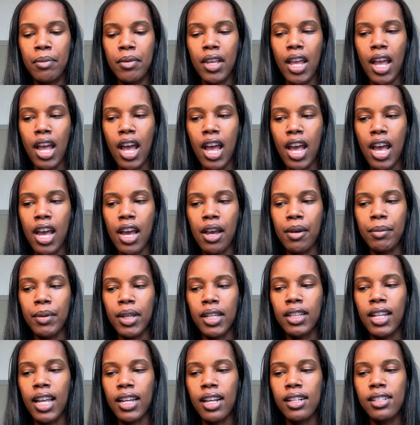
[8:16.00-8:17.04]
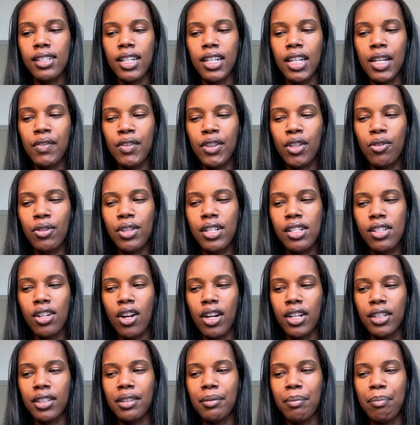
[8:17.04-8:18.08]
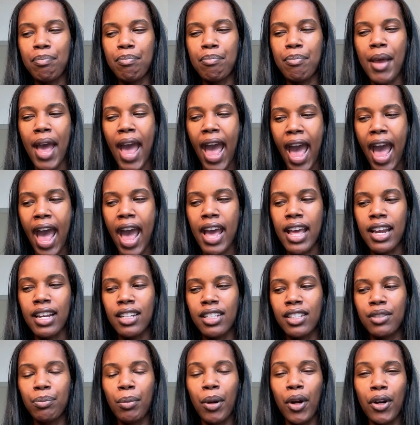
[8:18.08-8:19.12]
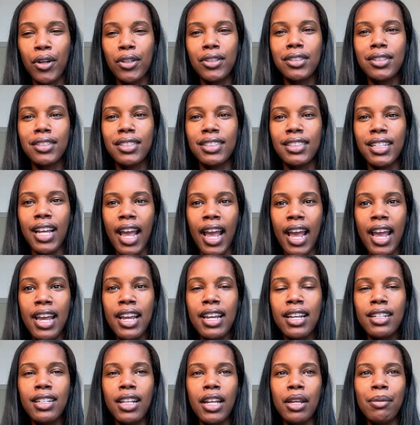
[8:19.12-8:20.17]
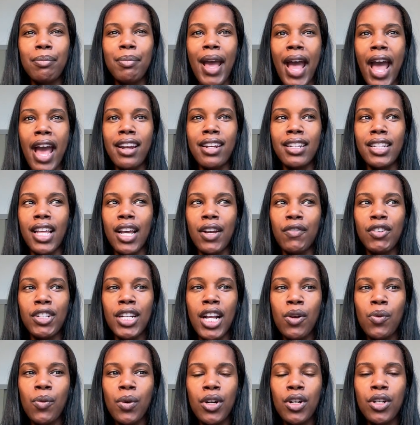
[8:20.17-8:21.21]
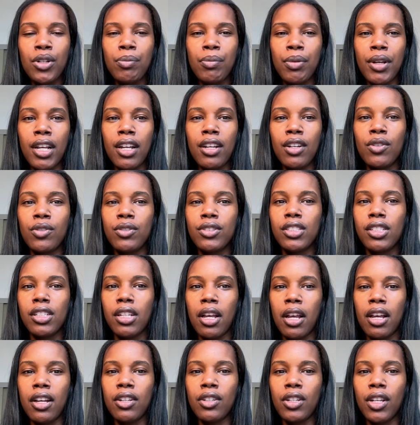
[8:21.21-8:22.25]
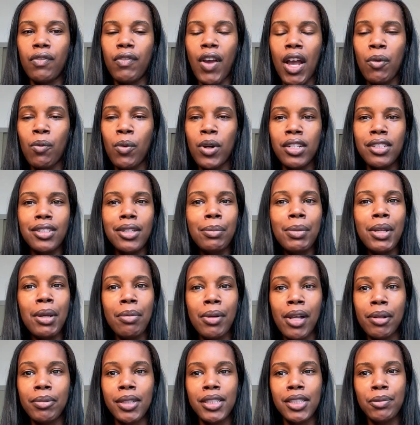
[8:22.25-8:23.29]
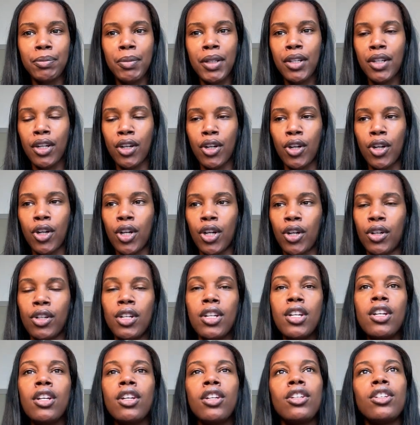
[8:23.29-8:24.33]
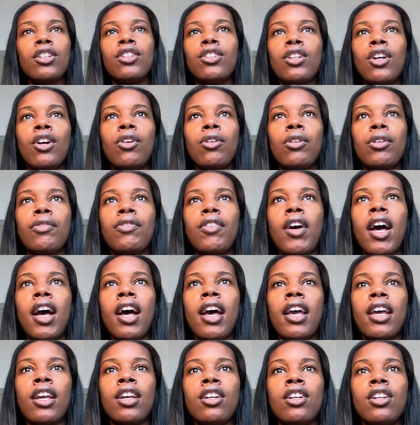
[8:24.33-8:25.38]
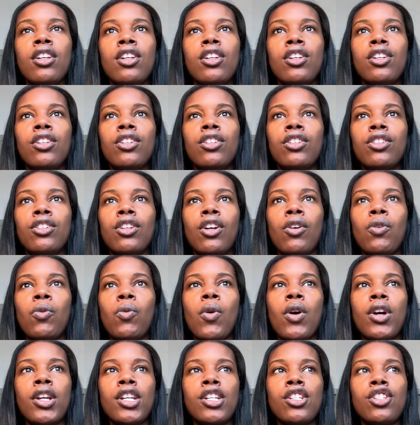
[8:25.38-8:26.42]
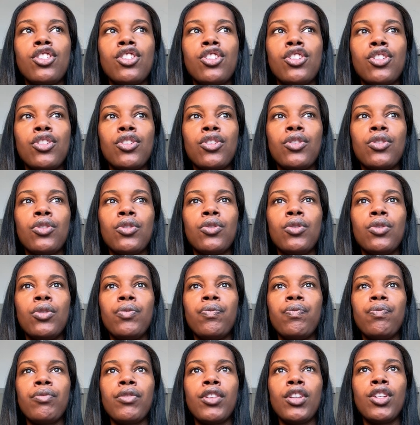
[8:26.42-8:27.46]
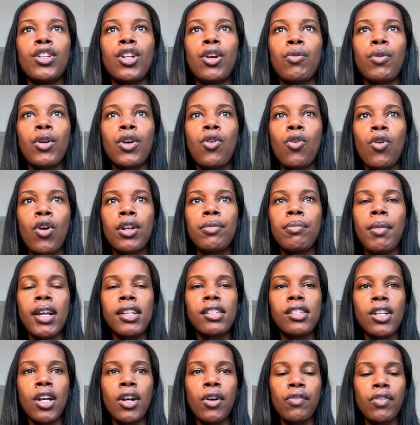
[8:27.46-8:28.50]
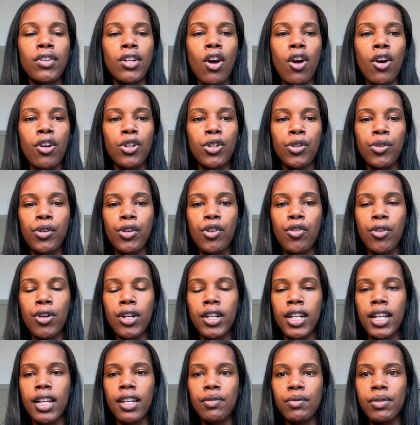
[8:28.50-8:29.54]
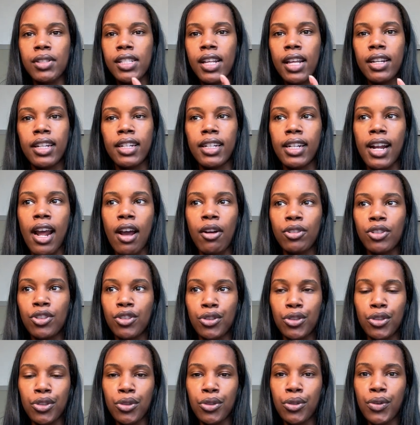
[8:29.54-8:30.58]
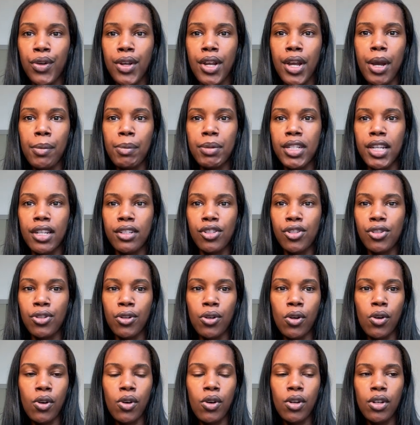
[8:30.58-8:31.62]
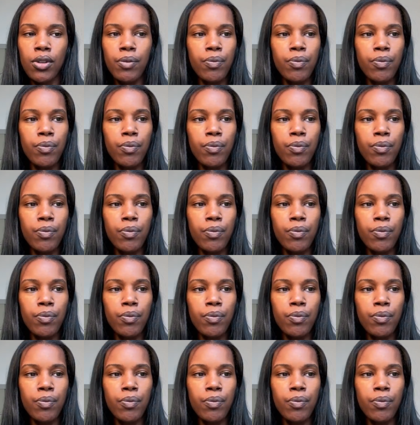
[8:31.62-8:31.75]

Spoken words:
And like I said, even though these aren't bad per se, like bad in the everyday world, but if I wanted to be a public speaker, or, if I, wanted to, record myself in an audio recording and sending it out to a potential